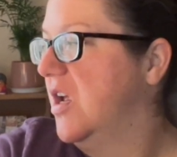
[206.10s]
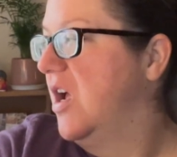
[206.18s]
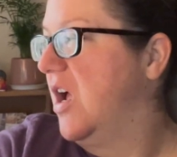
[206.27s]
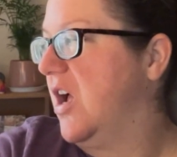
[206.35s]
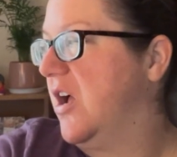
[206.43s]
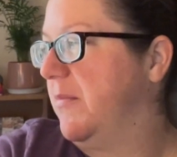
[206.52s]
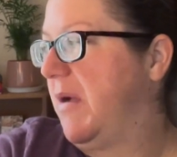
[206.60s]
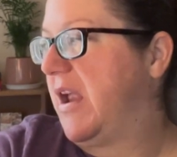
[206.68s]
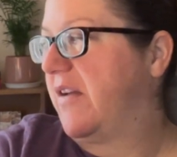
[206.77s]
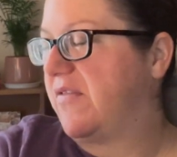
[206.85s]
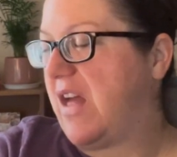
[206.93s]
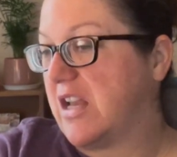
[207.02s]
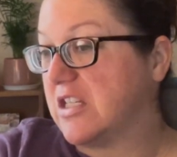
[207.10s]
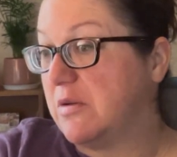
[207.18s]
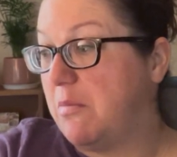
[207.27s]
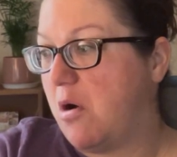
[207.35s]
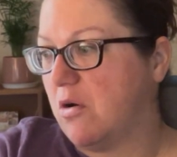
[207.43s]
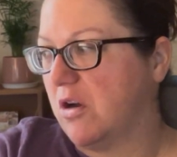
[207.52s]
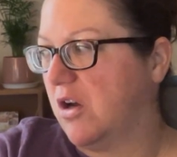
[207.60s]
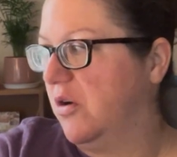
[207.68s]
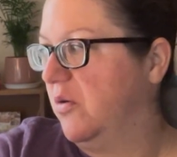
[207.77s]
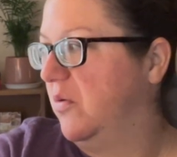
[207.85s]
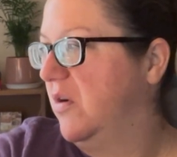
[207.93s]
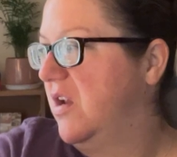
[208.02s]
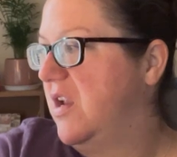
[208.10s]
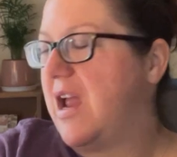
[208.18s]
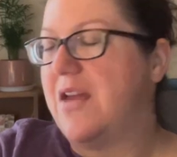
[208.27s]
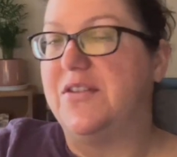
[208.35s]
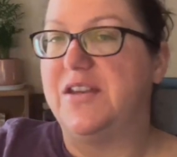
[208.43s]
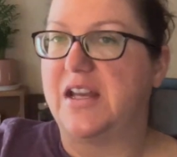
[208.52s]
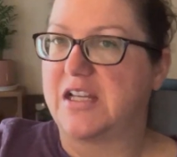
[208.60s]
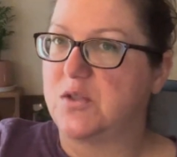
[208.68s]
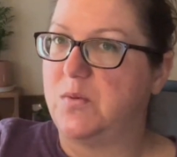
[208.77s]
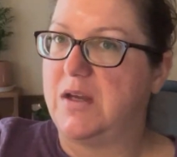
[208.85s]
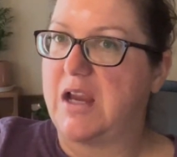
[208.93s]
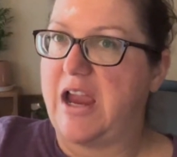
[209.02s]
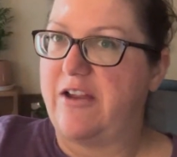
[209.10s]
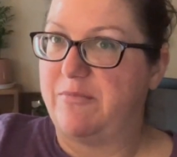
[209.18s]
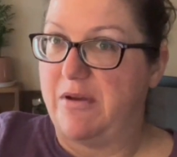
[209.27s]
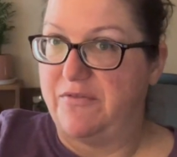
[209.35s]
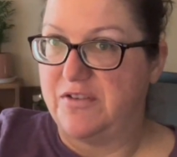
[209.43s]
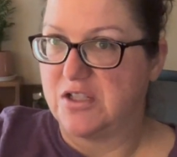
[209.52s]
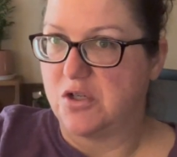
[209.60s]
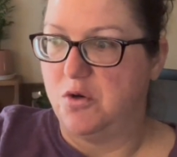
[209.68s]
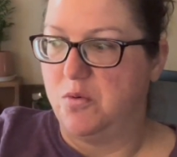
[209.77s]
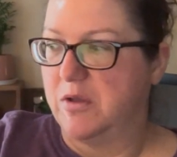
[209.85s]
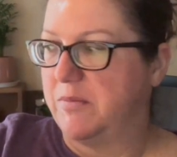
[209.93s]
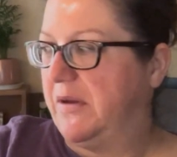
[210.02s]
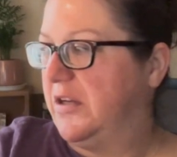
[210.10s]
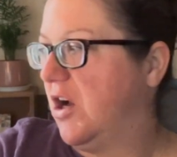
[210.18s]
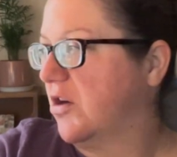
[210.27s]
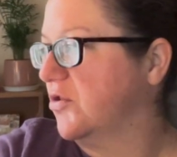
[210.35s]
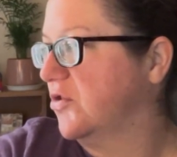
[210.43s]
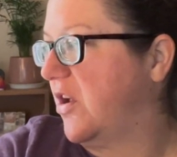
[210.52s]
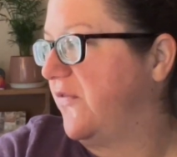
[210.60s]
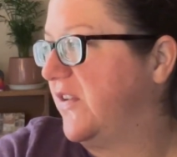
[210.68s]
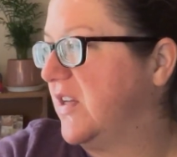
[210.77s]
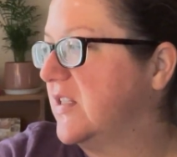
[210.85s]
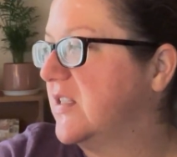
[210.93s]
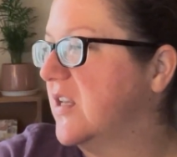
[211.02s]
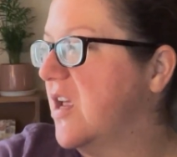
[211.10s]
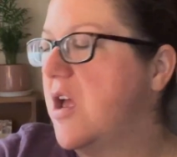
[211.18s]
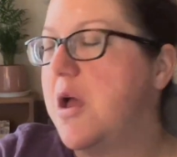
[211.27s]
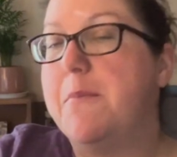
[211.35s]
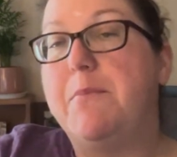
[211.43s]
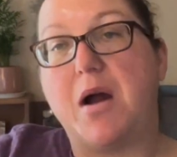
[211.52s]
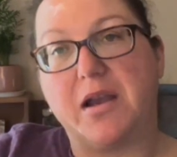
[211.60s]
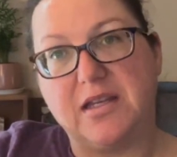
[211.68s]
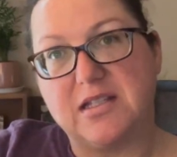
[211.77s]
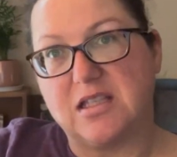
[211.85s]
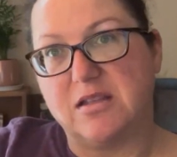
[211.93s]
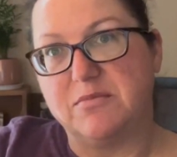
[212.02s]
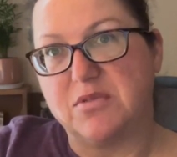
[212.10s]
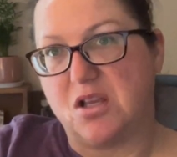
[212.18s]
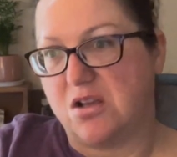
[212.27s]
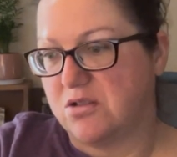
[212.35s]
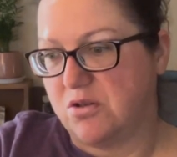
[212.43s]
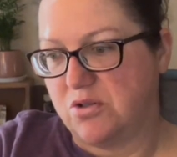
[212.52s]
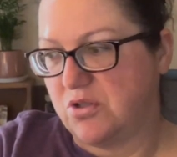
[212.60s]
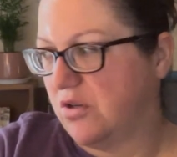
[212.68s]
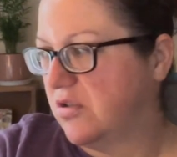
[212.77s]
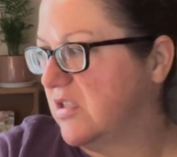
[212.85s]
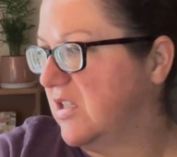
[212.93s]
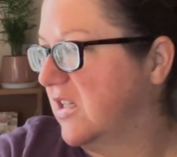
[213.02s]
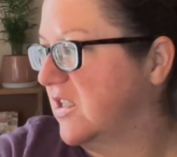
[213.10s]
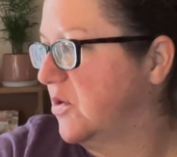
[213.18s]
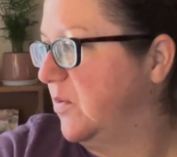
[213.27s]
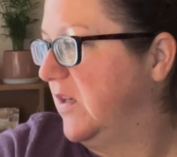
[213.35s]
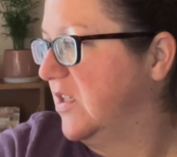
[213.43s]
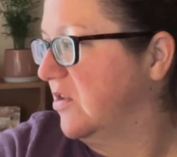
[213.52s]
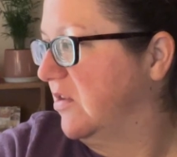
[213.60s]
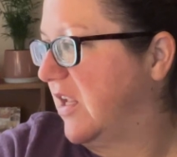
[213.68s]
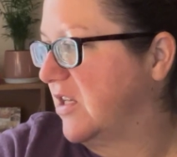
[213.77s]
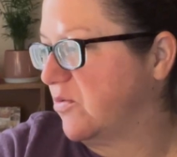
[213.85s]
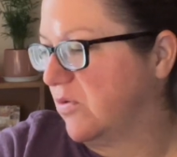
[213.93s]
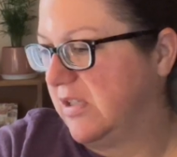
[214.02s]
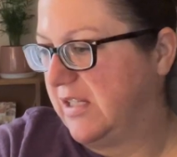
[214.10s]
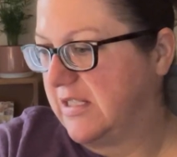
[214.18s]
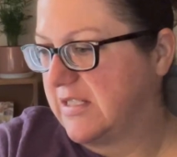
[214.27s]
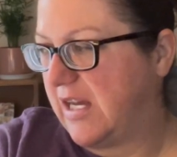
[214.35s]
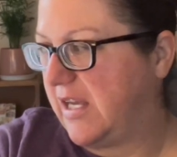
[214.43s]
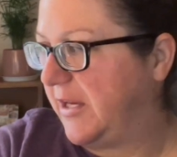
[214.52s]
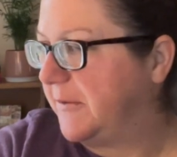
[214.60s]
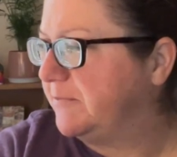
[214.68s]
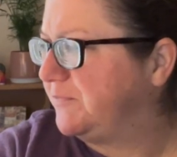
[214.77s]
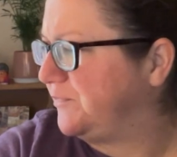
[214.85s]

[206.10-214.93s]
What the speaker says: I have that tomorrow. And then next week I have my physical with my doctor's office. Body Slims also starts next week, so that's really exciting.